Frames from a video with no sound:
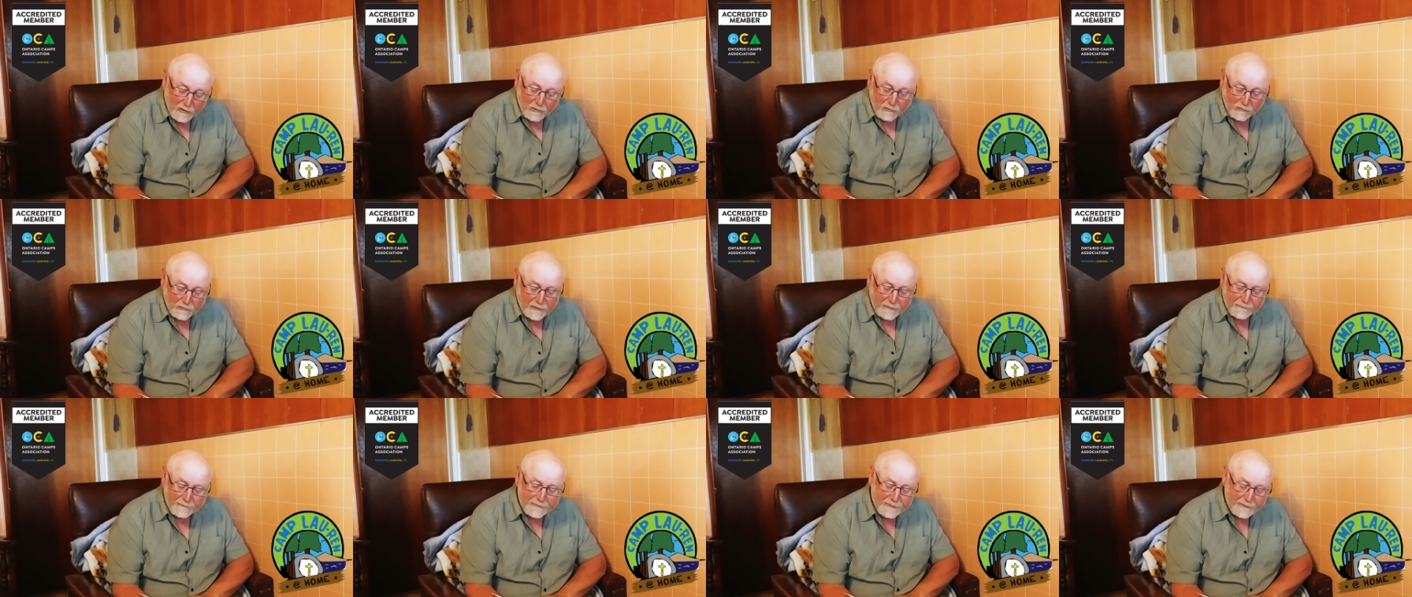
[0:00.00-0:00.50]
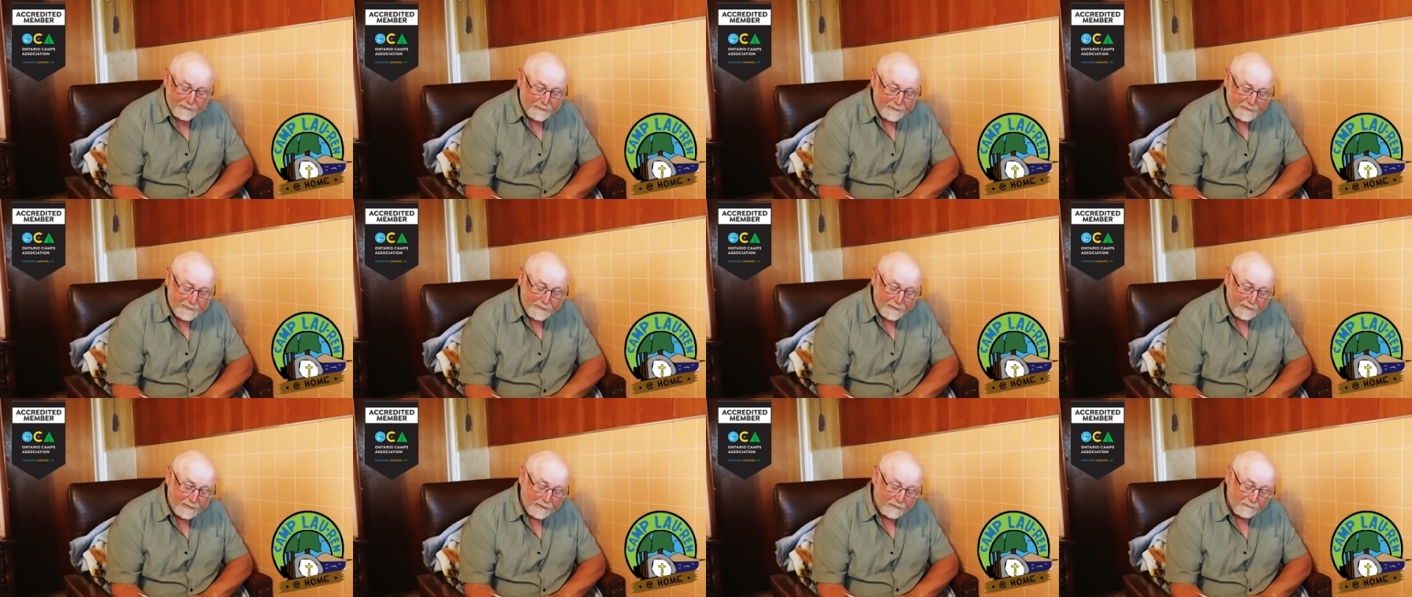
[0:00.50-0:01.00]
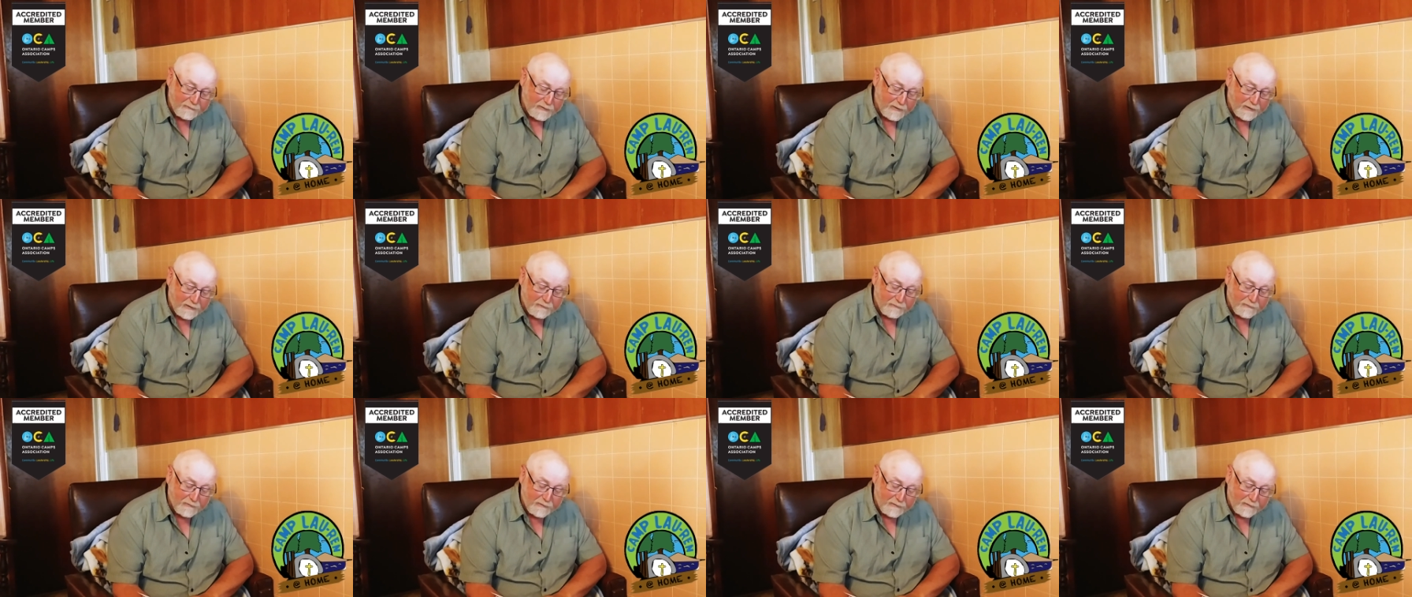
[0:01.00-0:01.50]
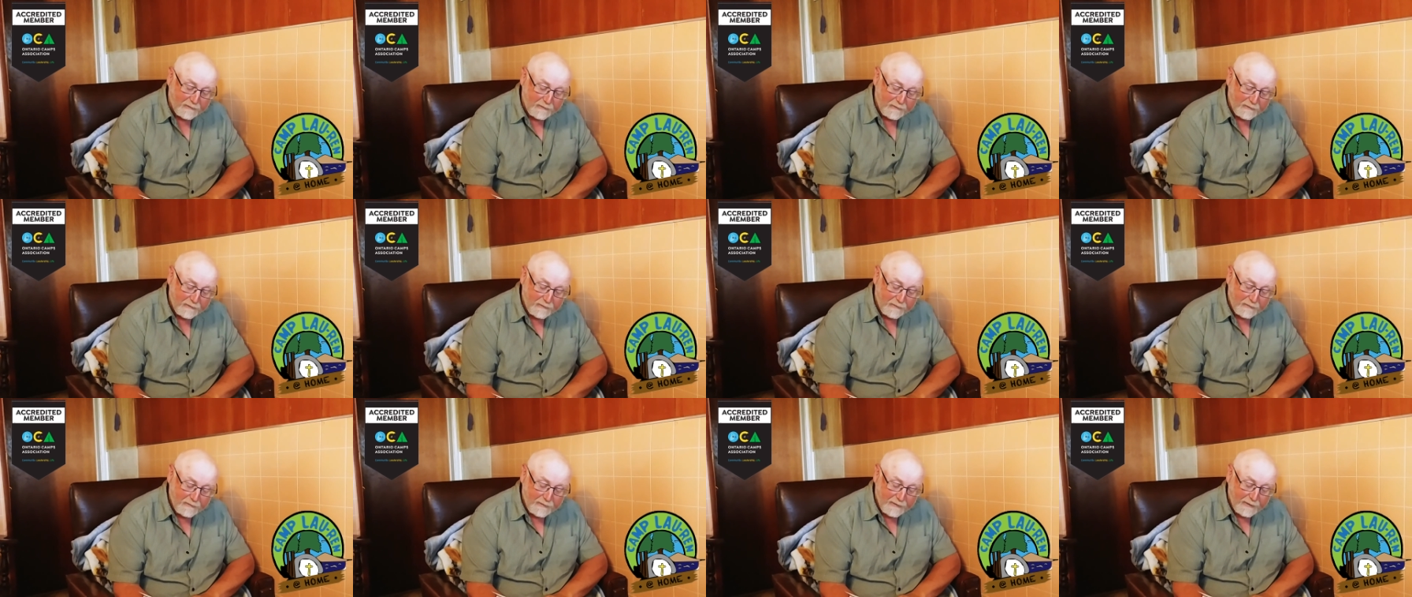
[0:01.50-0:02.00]
who lived in the city of Nineveh
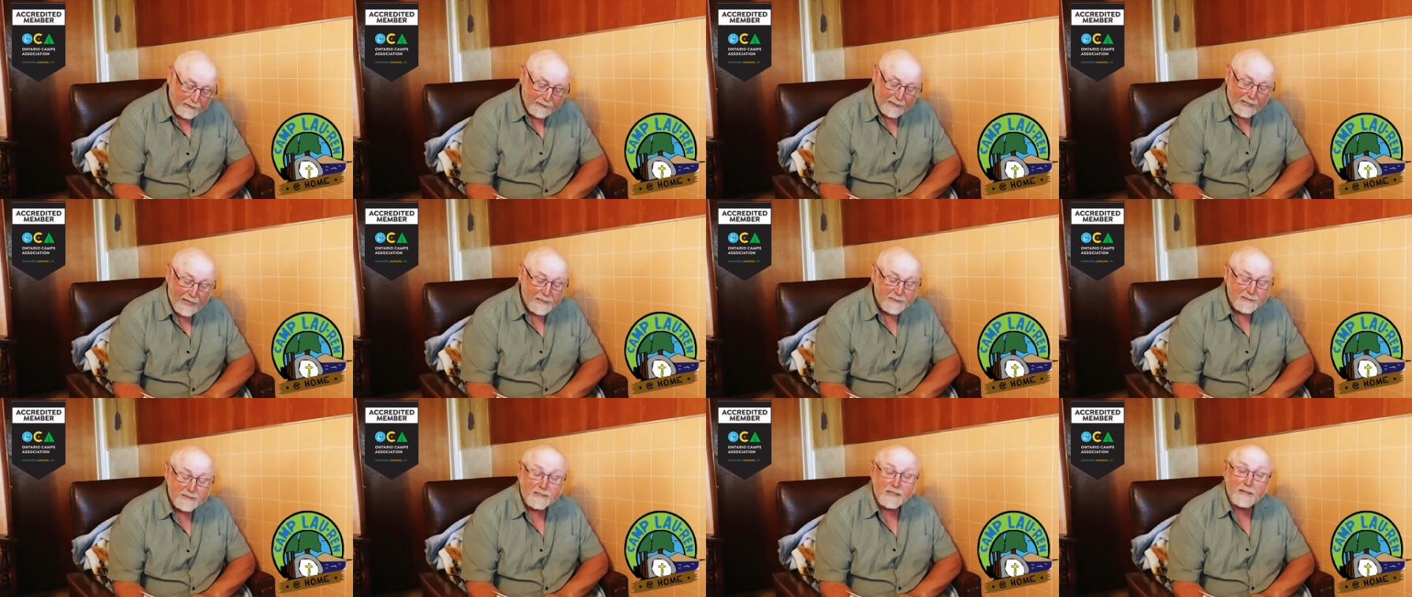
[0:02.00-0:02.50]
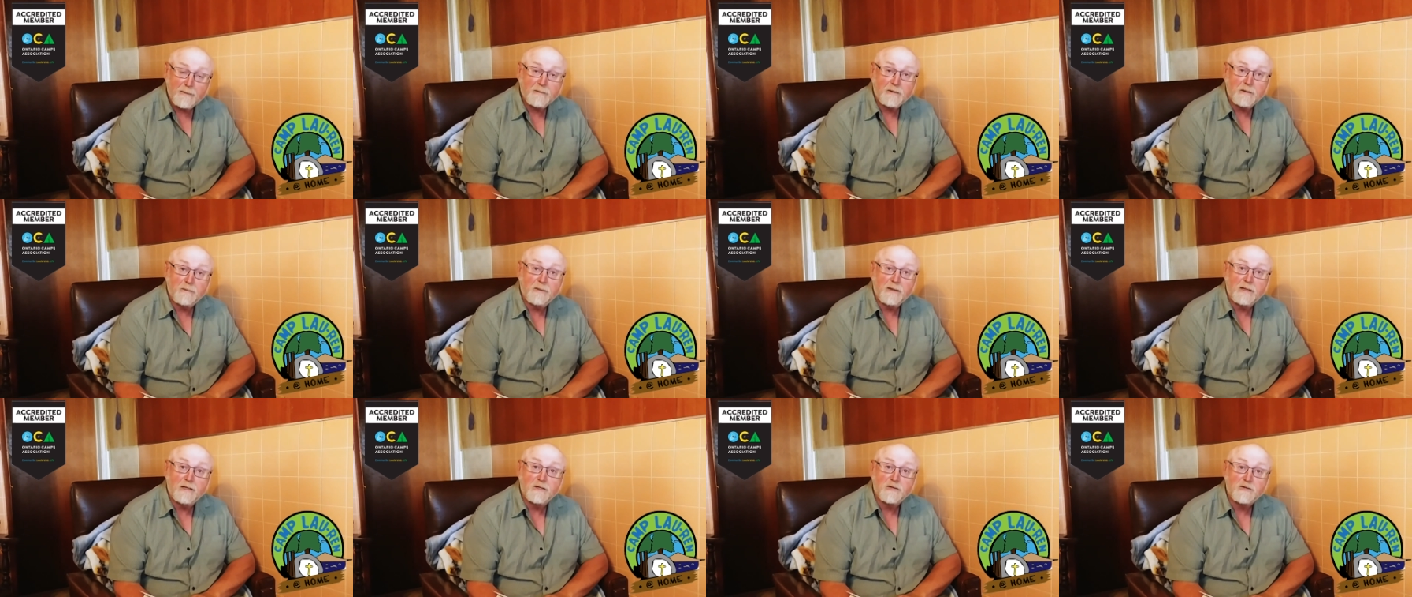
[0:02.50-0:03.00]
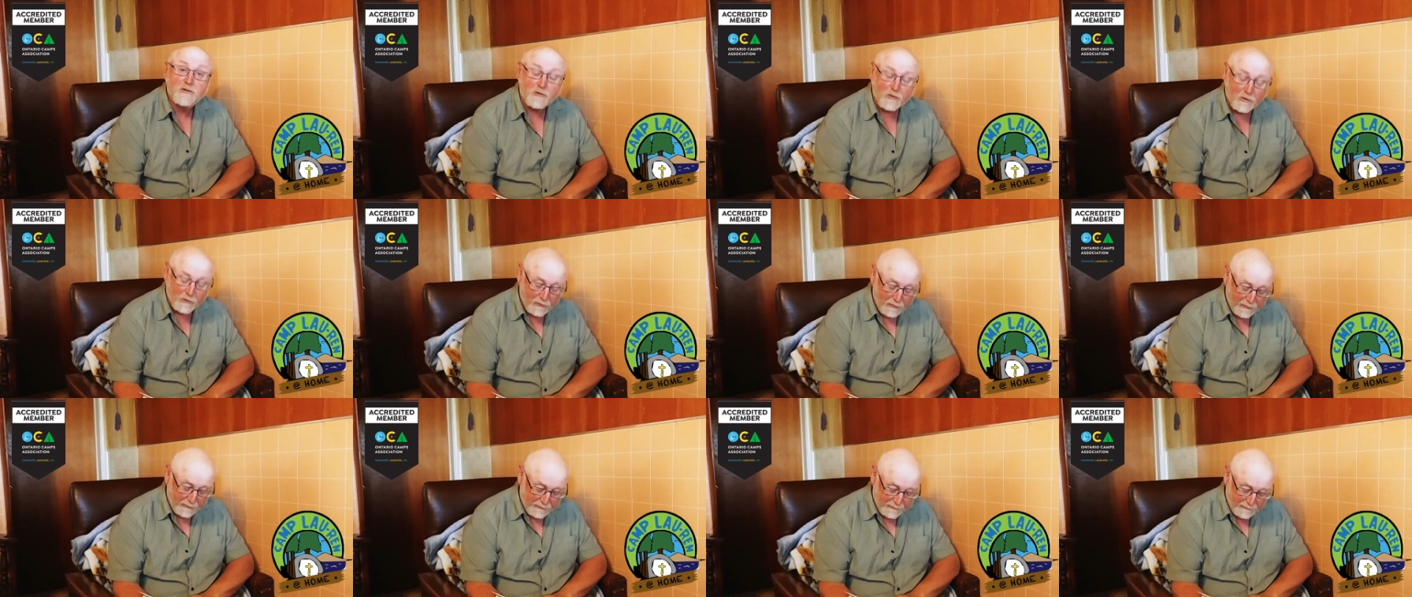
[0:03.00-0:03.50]
and asked them to be destroyed.